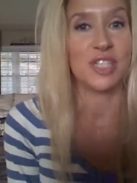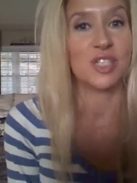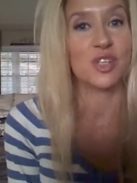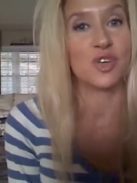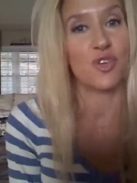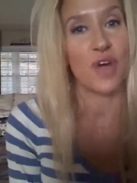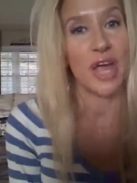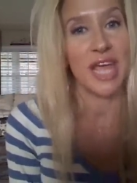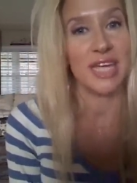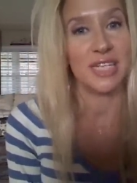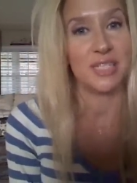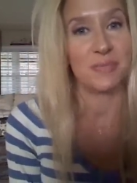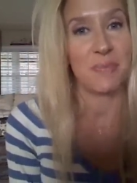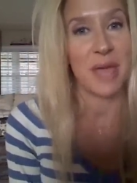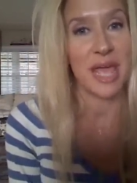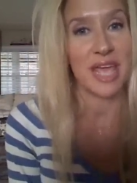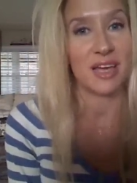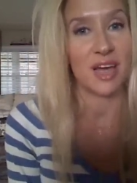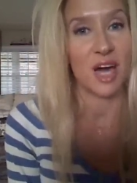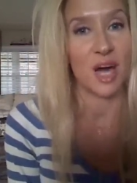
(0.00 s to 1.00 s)
It's Great
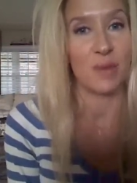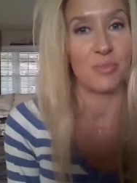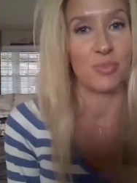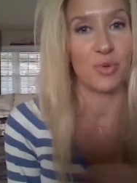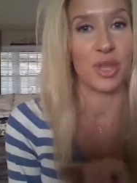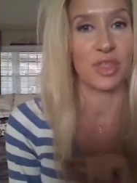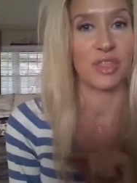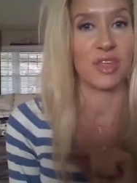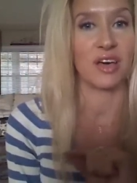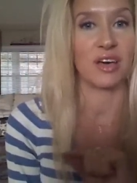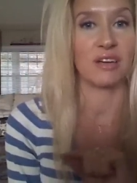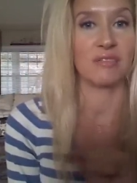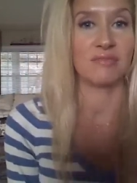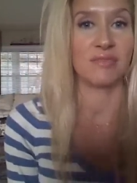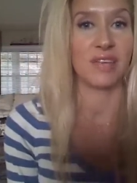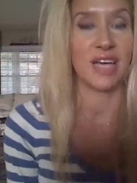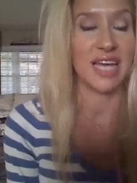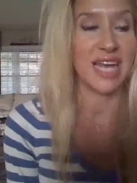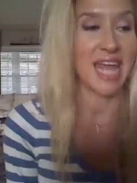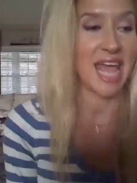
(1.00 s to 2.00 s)
Makeup with a
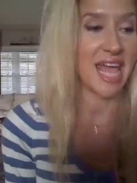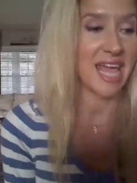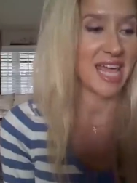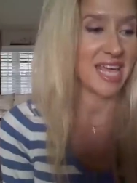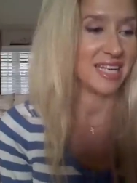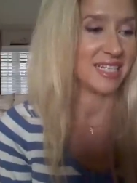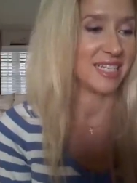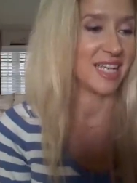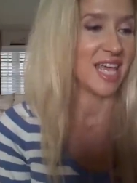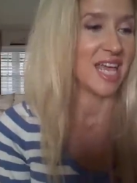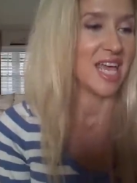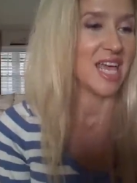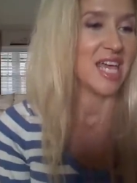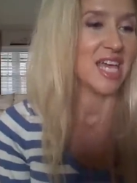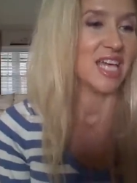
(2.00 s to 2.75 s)
an eight.